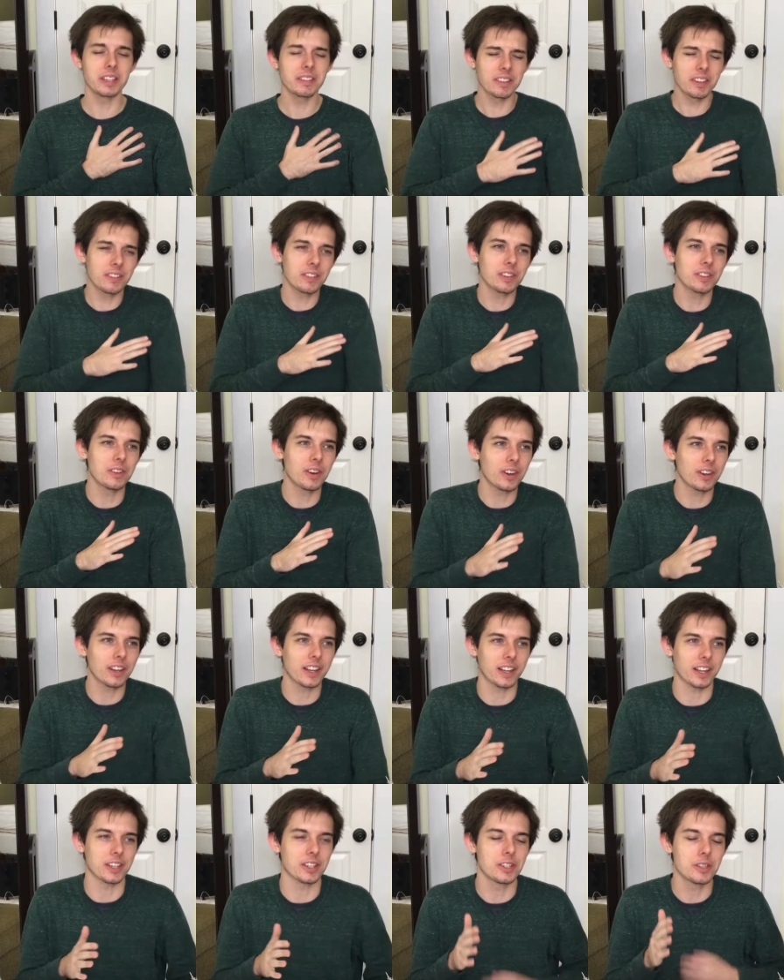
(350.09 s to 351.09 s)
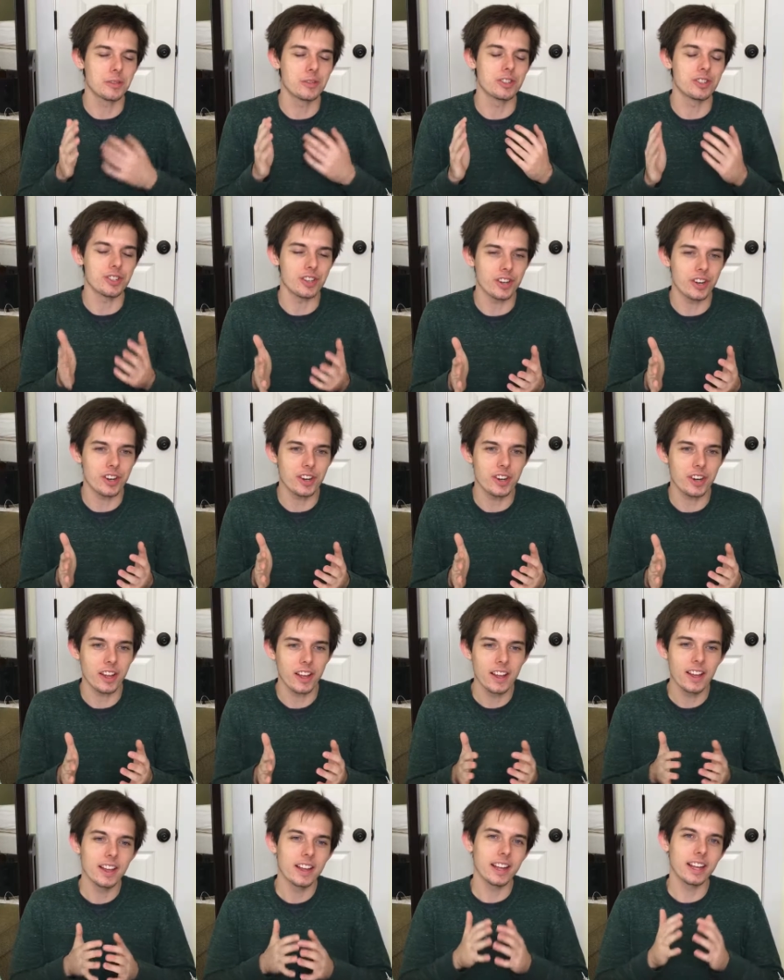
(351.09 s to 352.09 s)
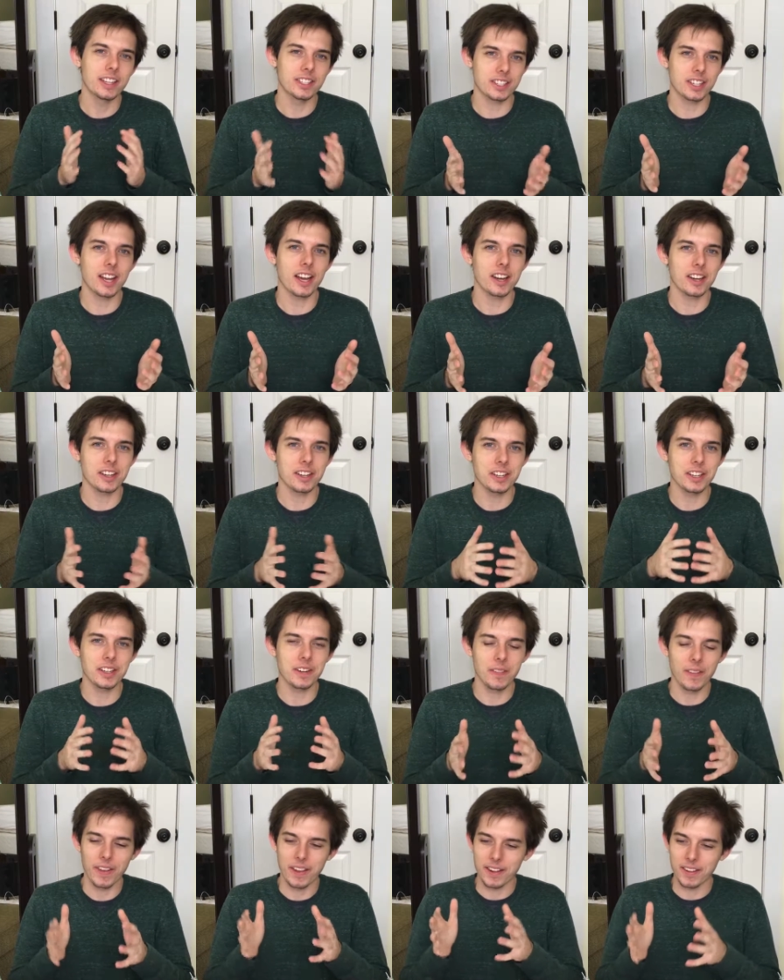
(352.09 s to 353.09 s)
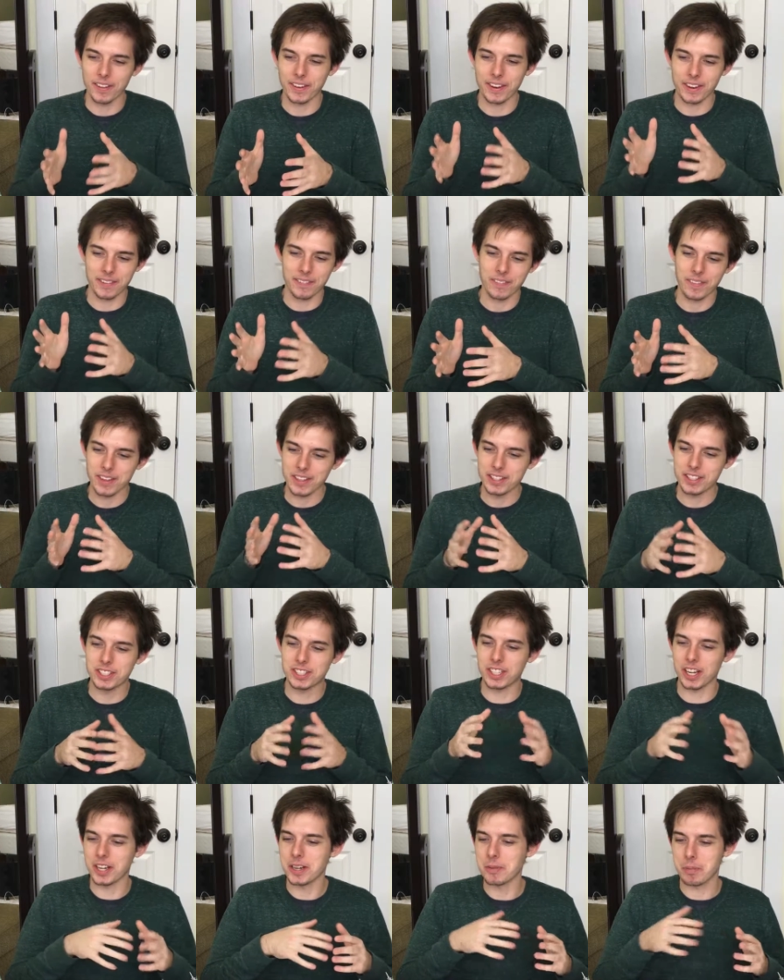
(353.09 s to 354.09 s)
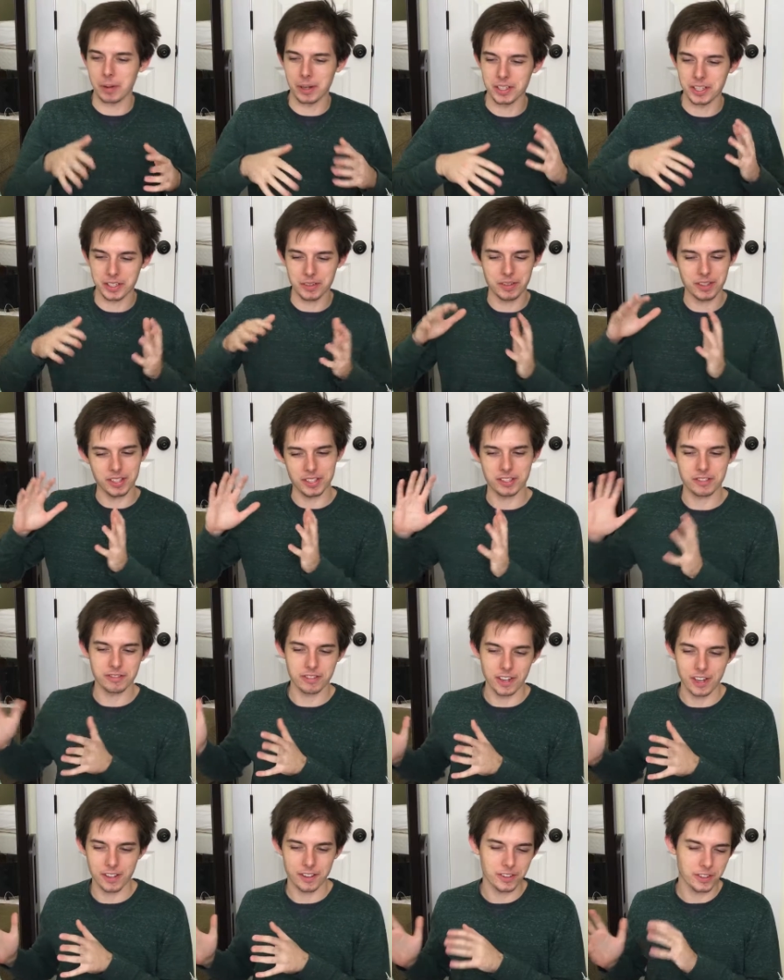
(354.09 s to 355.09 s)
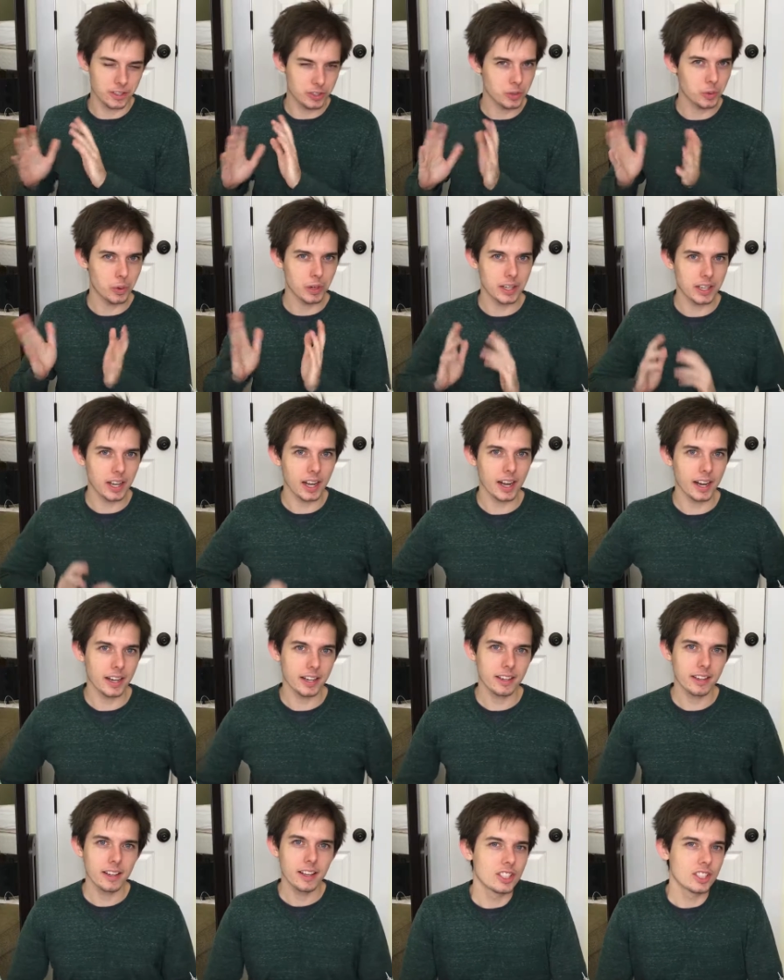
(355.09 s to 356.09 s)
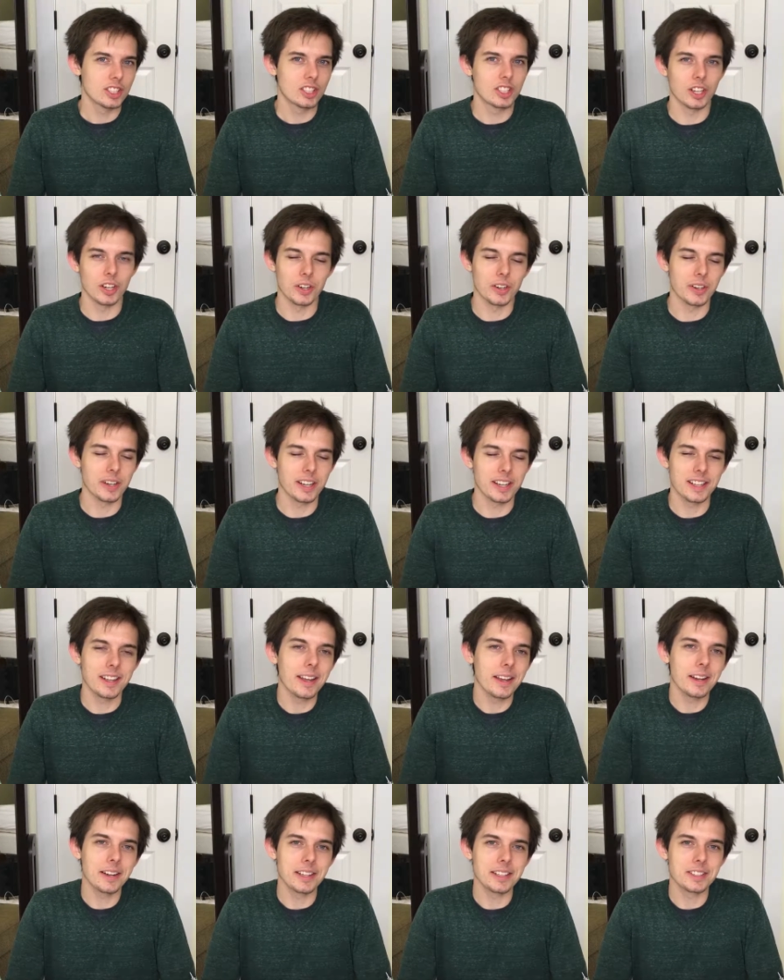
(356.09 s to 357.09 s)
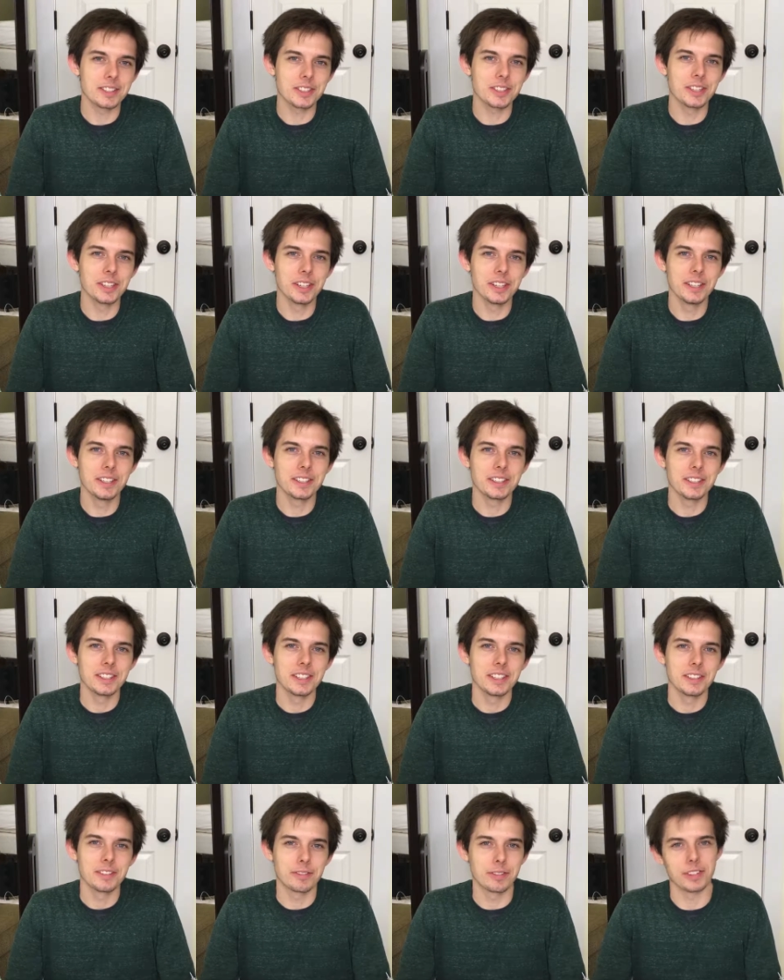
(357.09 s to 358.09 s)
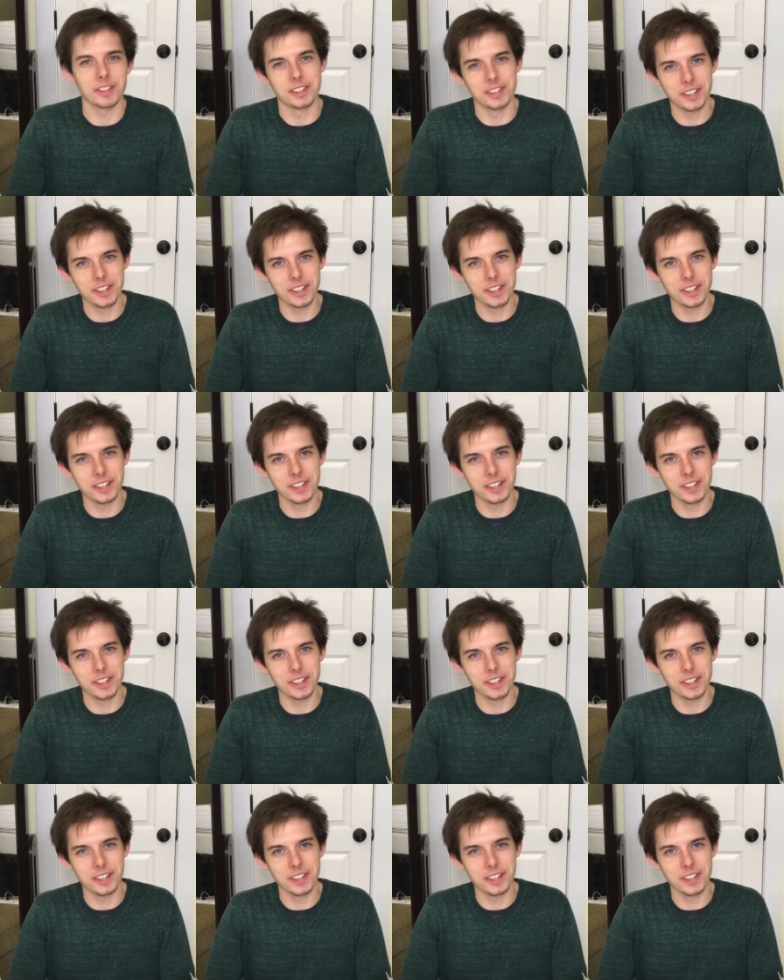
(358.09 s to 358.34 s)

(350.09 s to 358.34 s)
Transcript: Even if you aren't like a huge nerd, it's got a good, like, son bonding with his father storyline, so it, it it's good for the